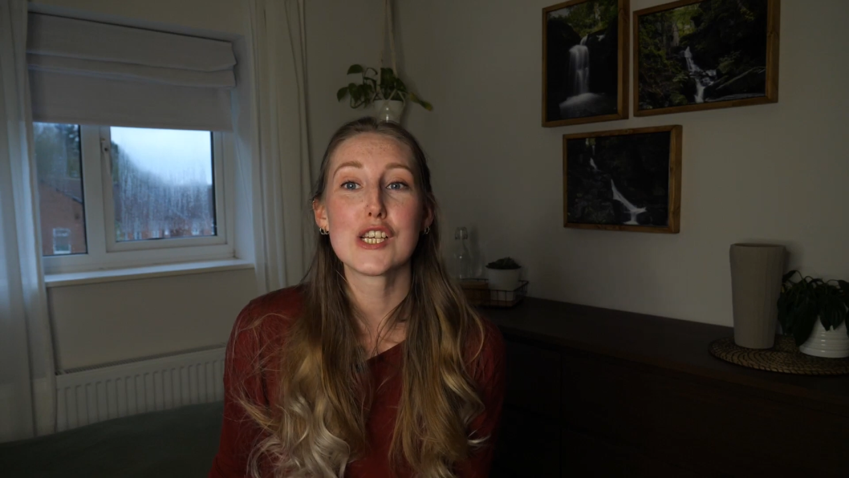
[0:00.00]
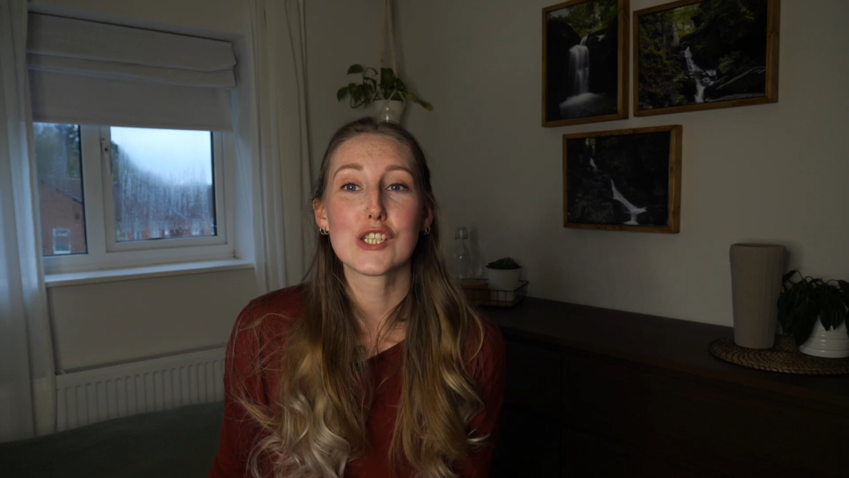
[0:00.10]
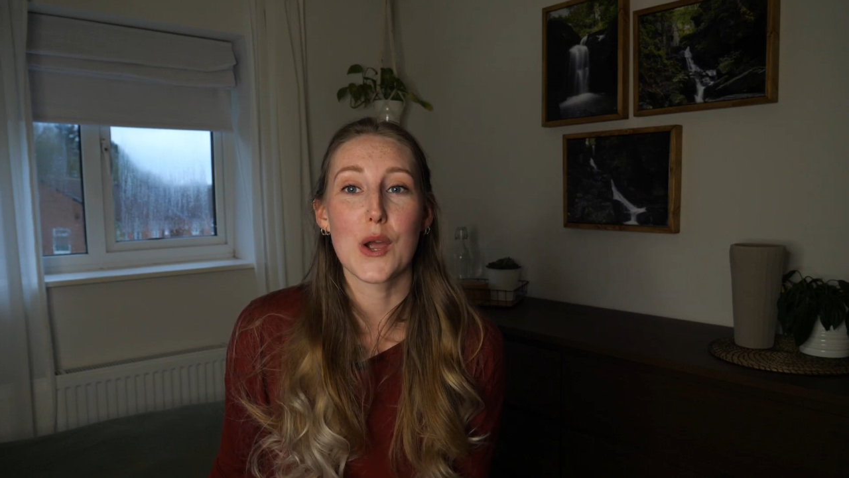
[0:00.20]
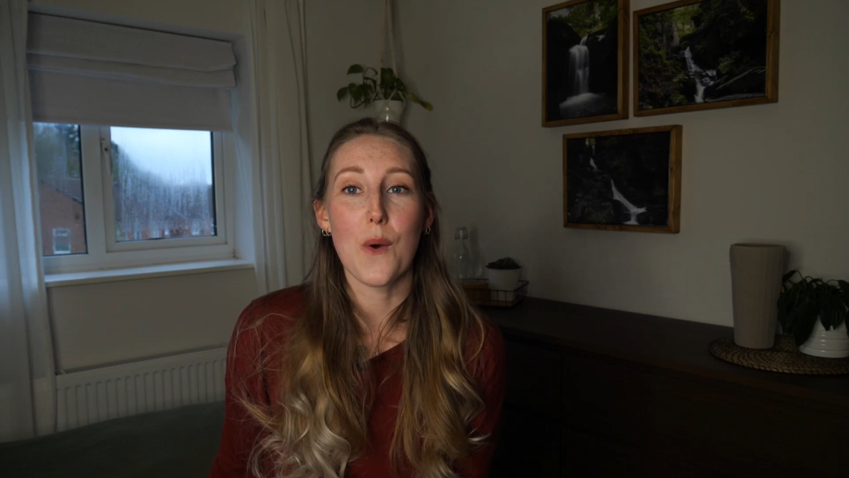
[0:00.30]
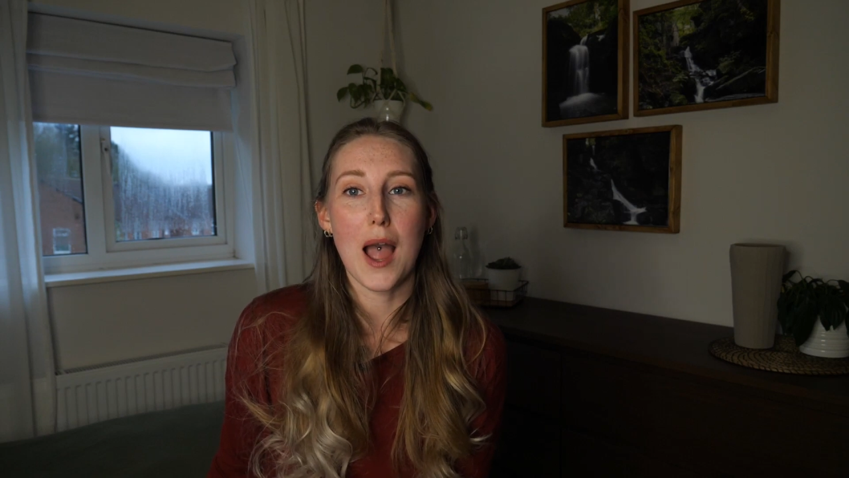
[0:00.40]

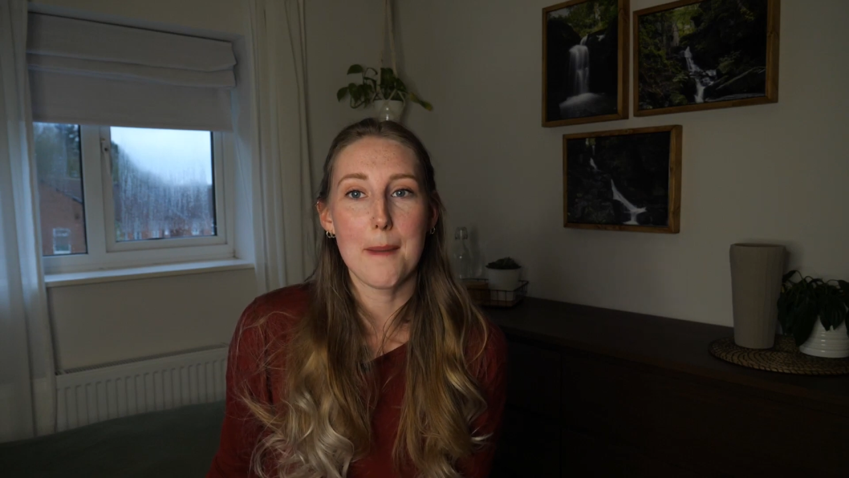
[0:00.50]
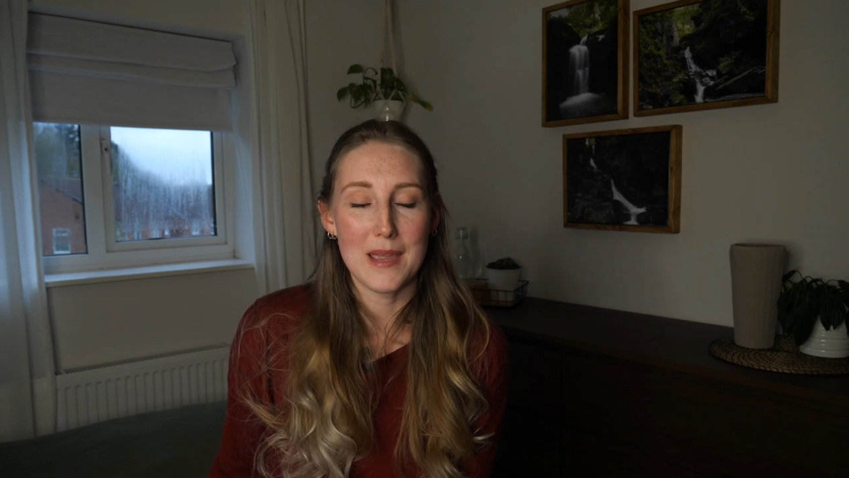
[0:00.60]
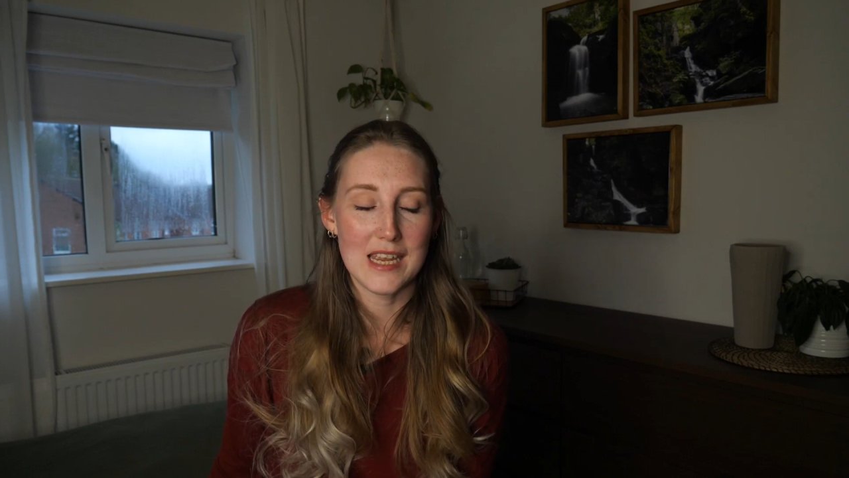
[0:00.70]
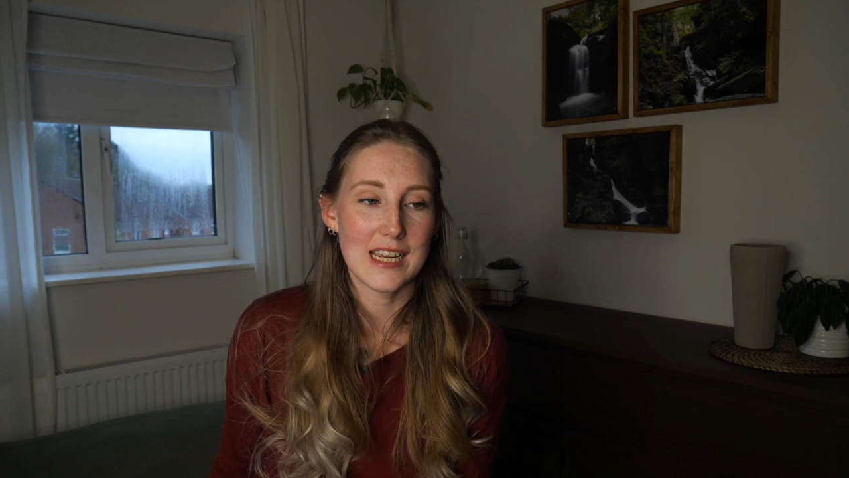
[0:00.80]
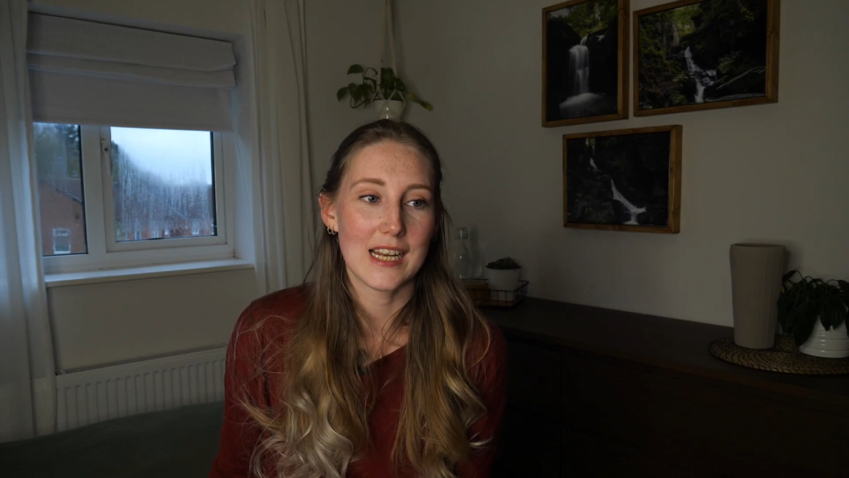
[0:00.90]
So I
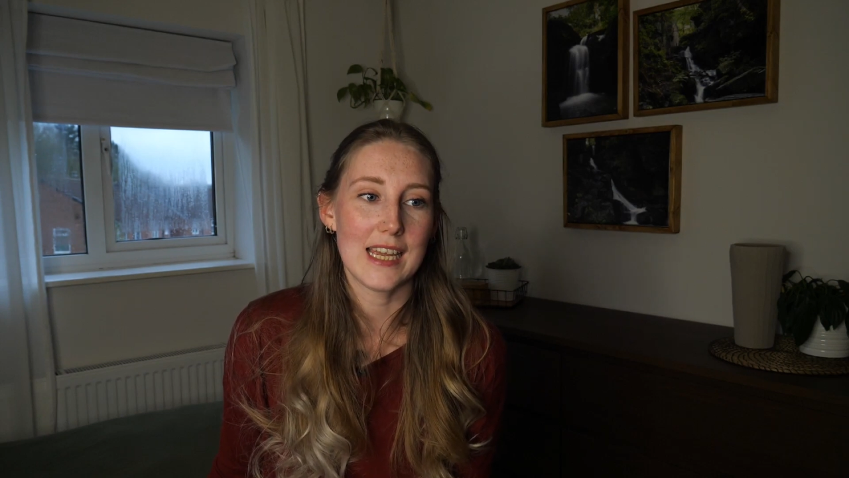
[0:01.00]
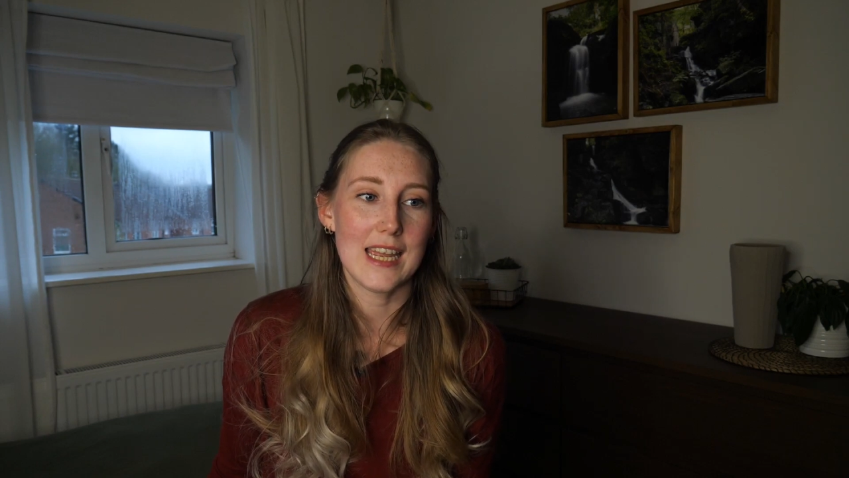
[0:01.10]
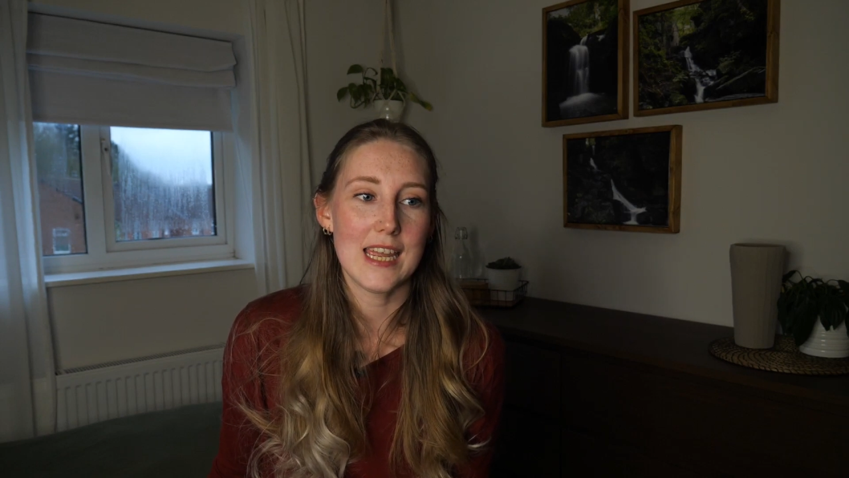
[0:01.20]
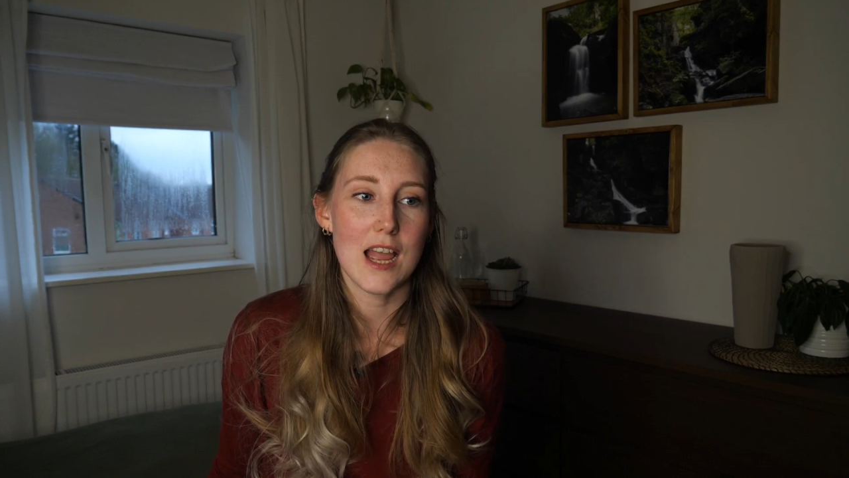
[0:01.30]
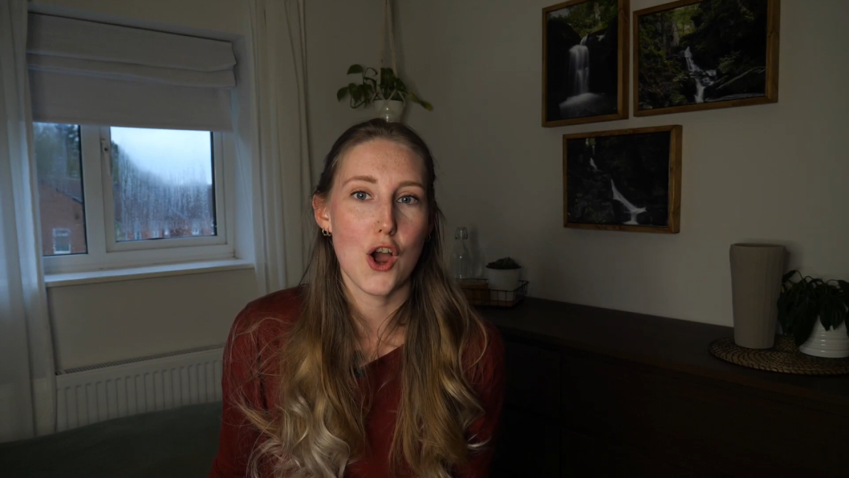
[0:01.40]

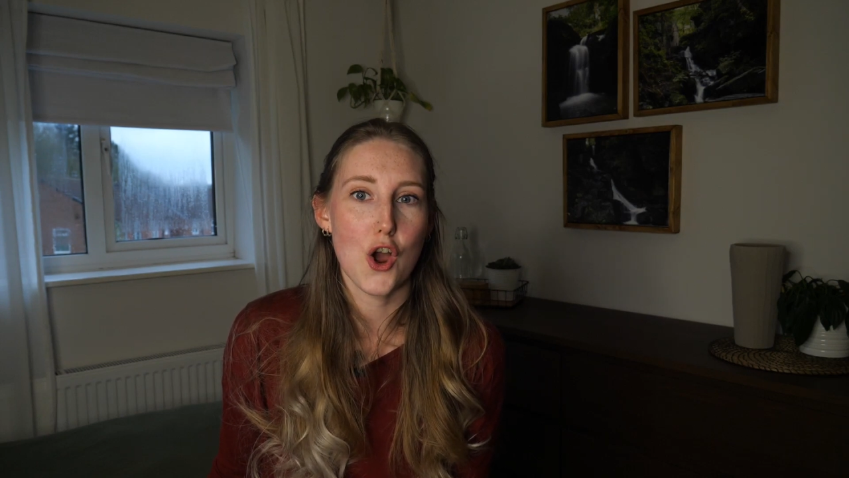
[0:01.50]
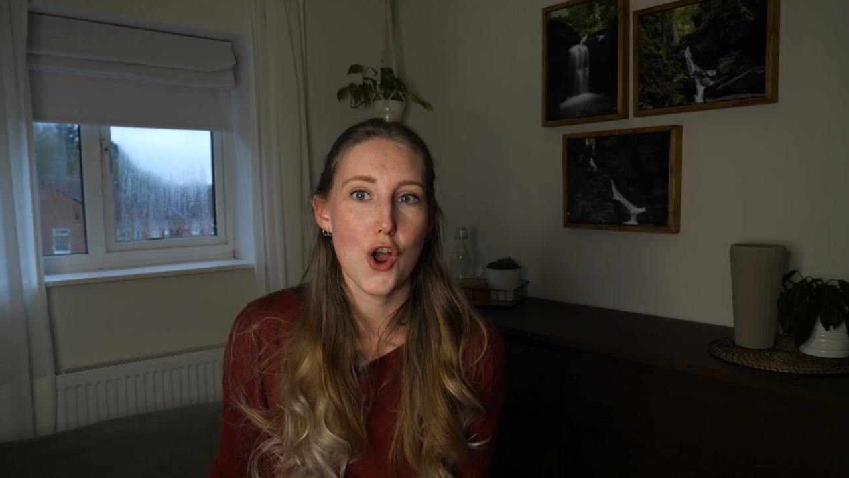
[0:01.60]
immediately